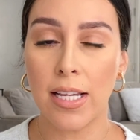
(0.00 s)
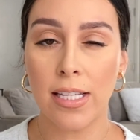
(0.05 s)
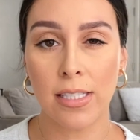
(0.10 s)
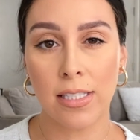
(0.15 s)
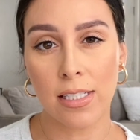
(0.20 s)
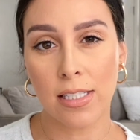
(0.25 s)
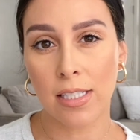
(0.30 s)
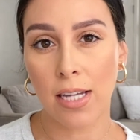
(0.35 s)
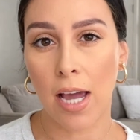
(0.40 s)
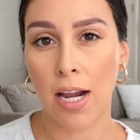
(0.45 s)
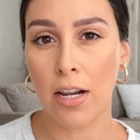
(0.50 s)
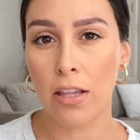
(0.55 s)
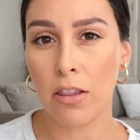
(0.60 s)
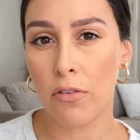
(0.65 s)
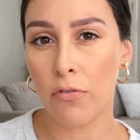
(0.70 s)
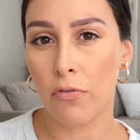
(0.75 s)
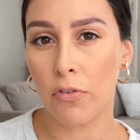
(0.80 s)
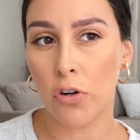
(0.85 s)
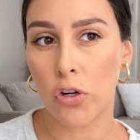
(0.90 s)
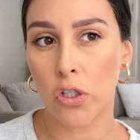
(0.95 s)
is this kind of
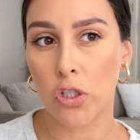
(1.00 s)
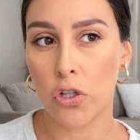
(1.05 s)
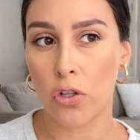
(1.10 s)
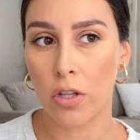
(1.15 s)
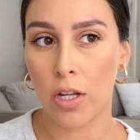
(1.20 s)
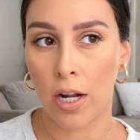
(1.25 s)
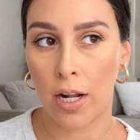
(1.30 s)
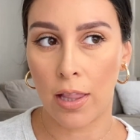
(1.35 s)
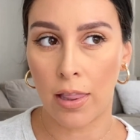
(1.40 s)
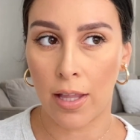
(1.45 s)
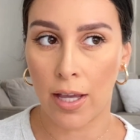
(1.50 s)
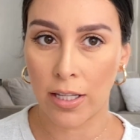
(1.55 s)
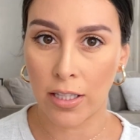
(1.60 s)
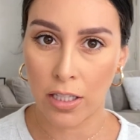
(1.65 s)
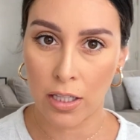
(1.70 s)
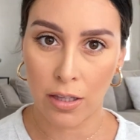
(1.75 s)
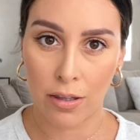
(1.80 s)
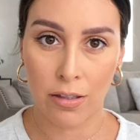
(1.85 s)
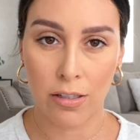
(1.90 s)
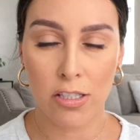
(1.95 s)
the furniture that I liked
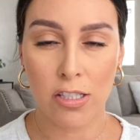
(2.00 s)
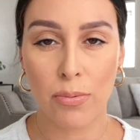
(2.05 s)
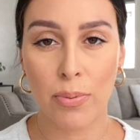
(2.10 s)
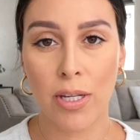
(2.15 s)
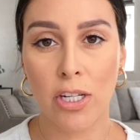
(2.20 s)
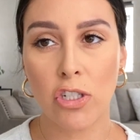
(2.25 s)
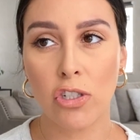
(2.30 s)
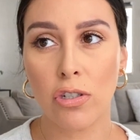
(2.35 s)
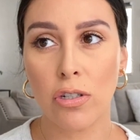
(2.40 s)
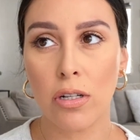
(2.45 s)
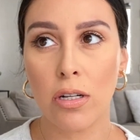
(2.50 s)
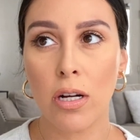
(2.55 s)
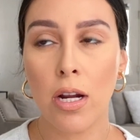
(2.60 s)
in this picture?